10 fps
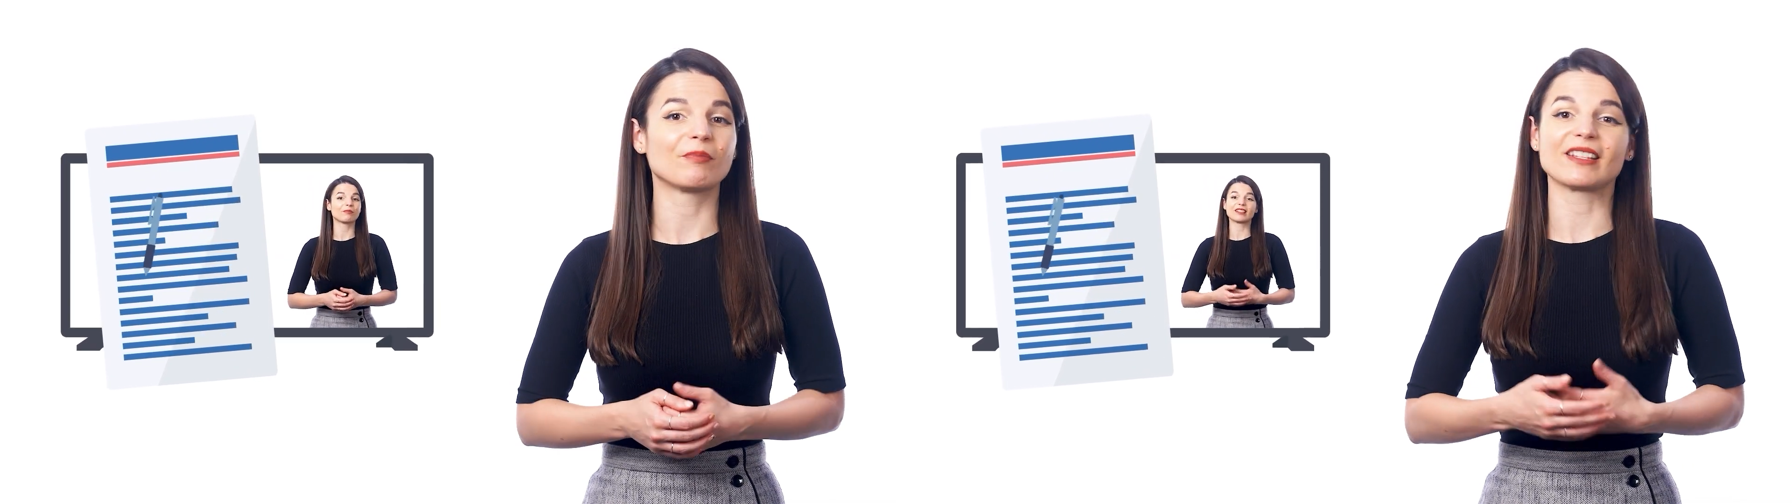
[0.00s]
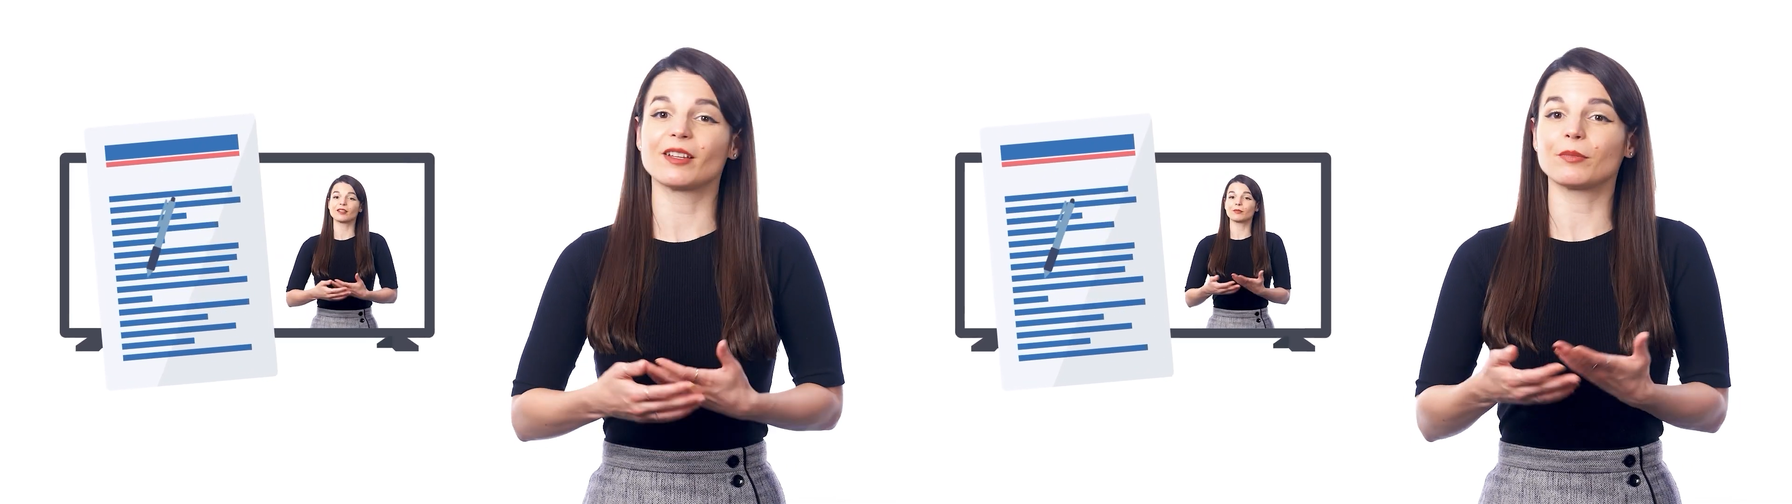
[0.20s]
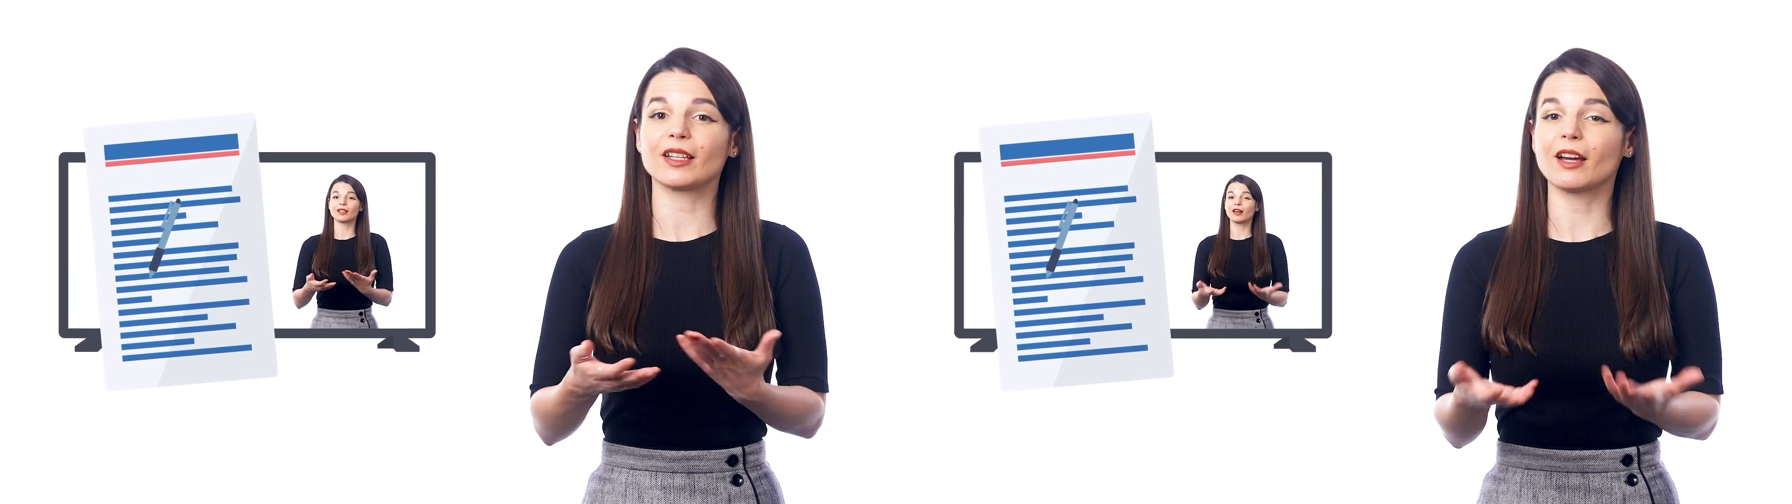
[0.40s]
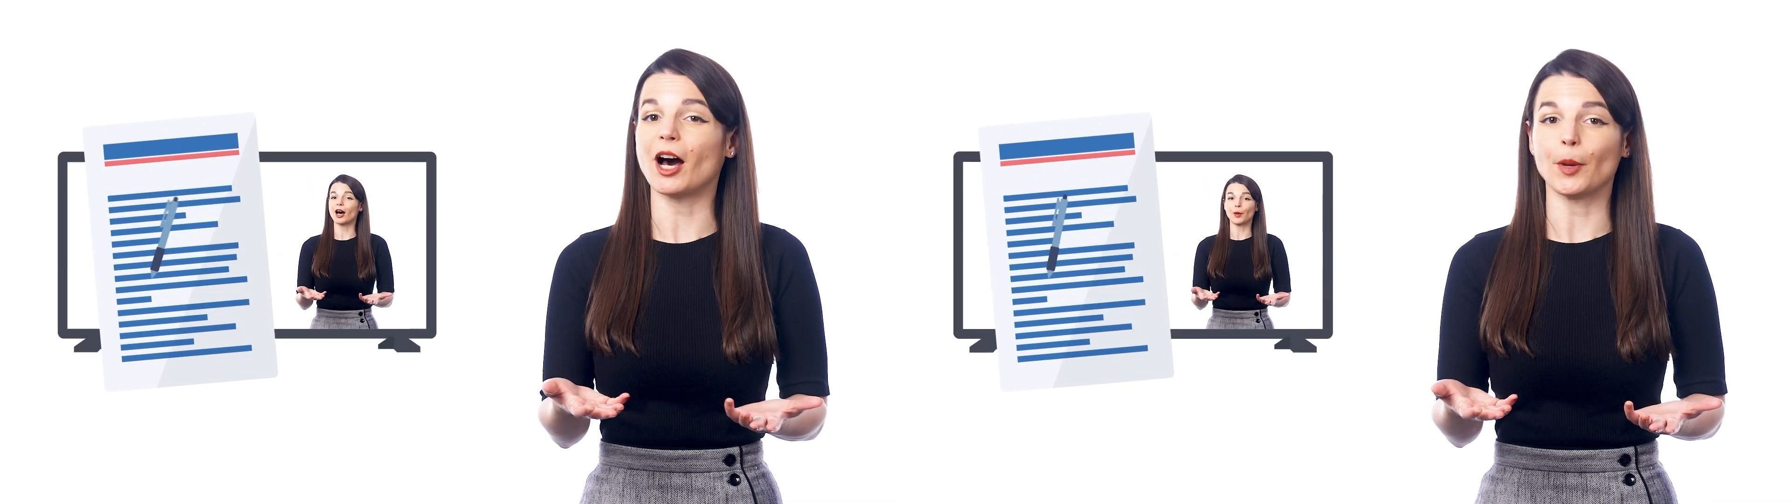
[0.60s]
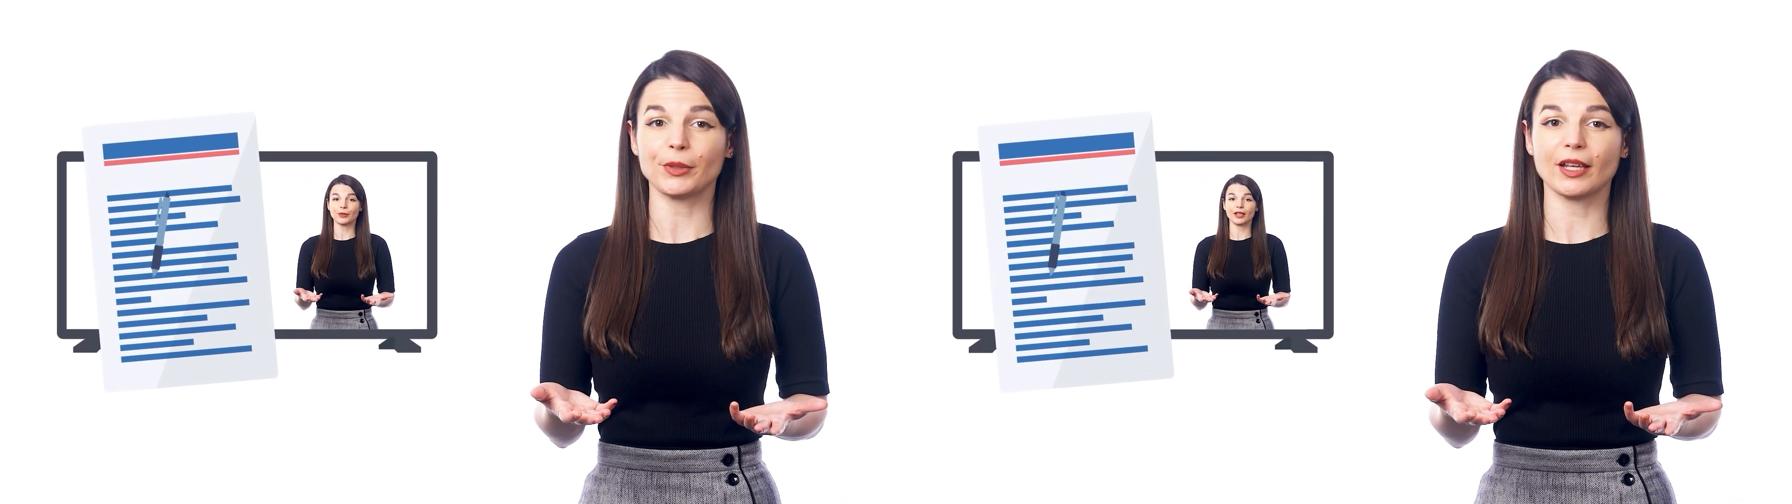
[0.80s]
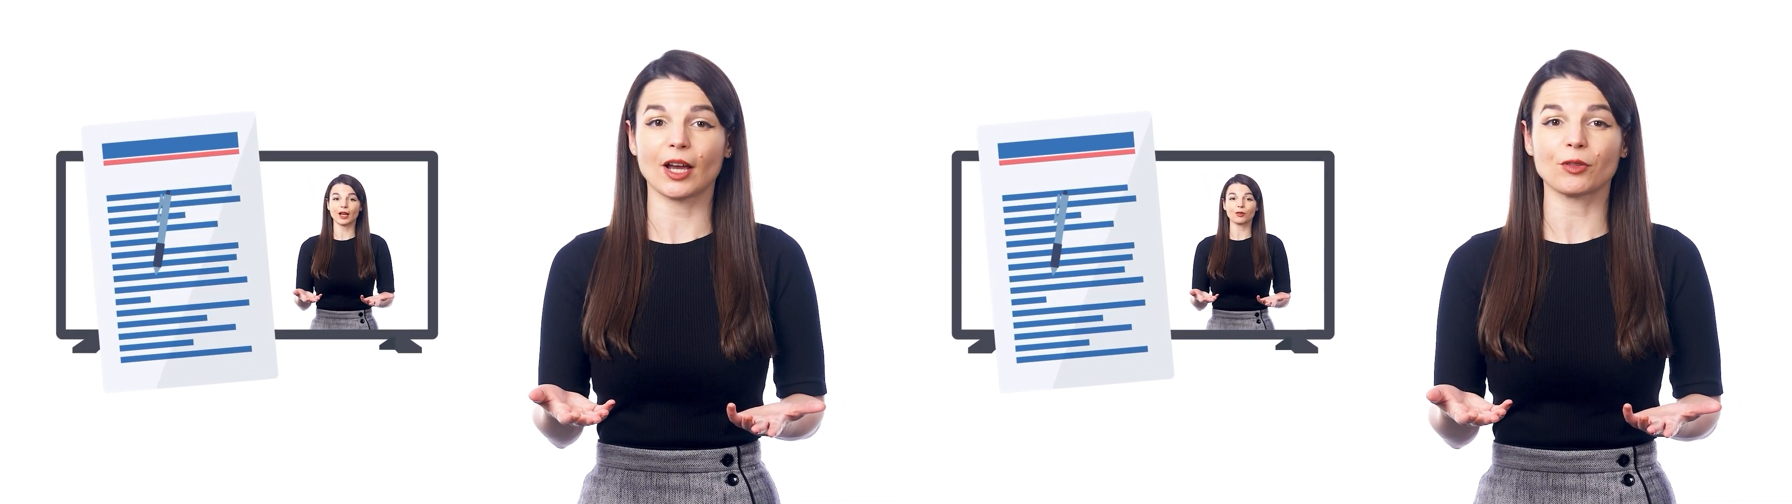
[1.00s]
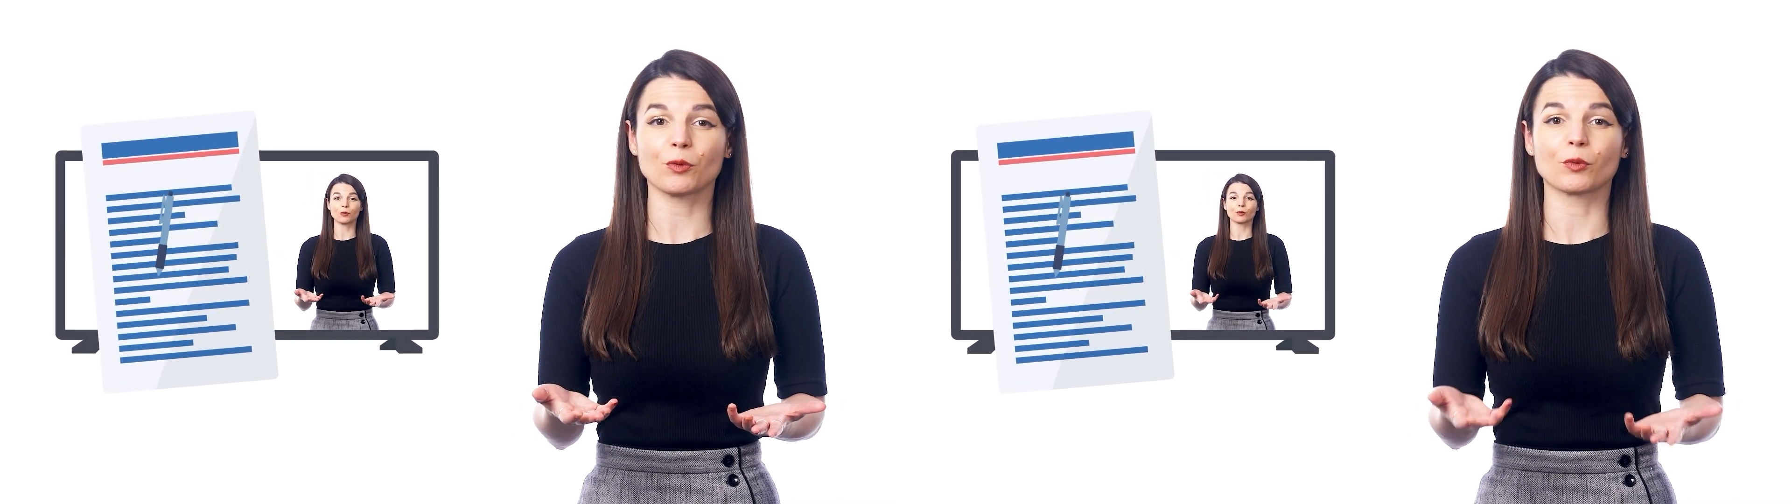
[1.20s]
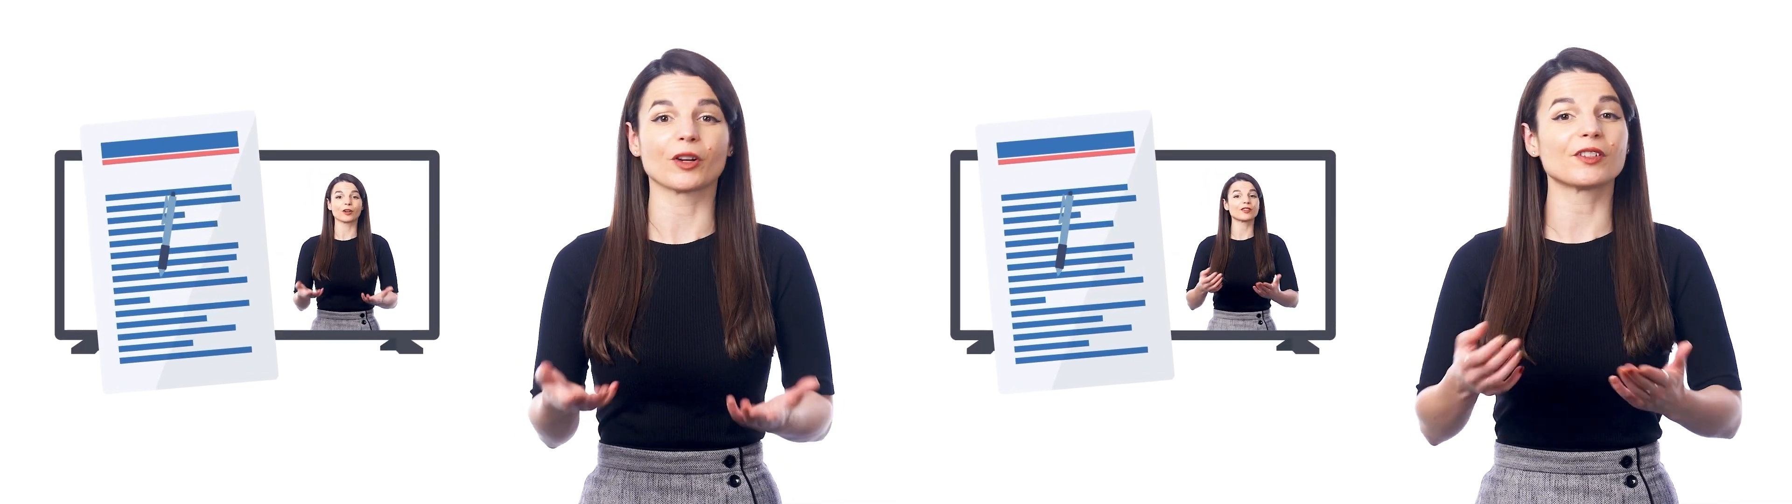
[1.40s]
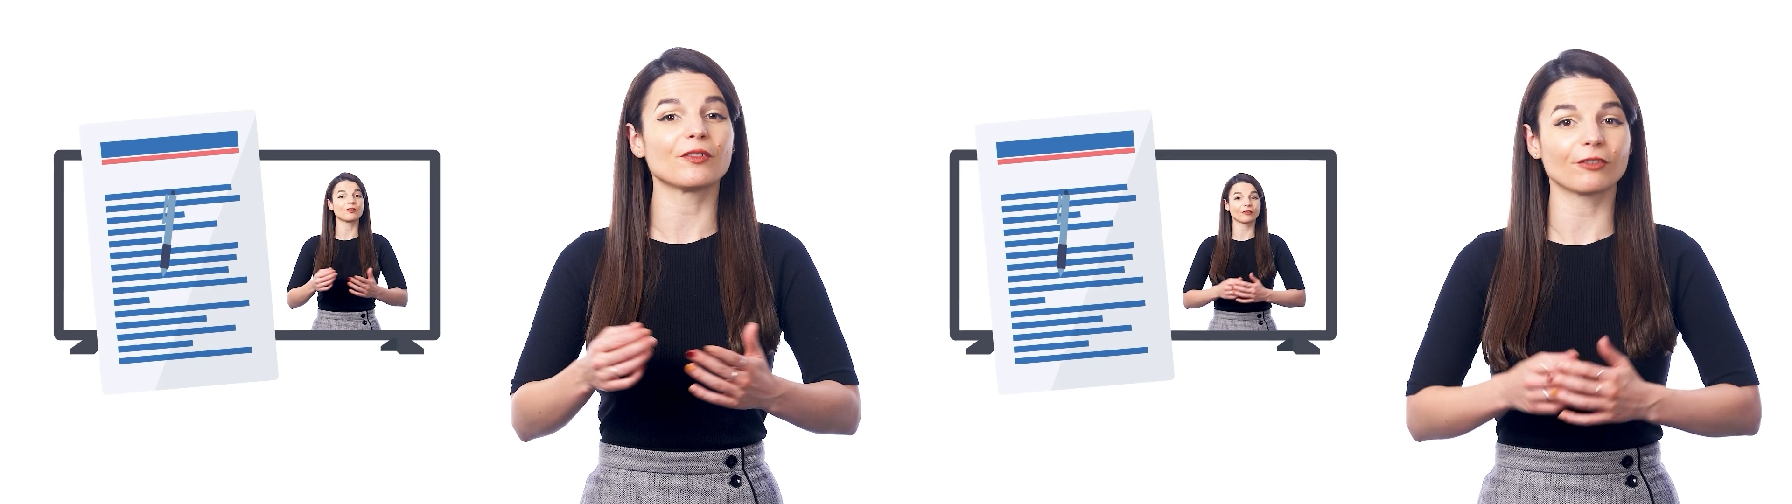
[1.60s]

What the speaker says: by simply copying out the words and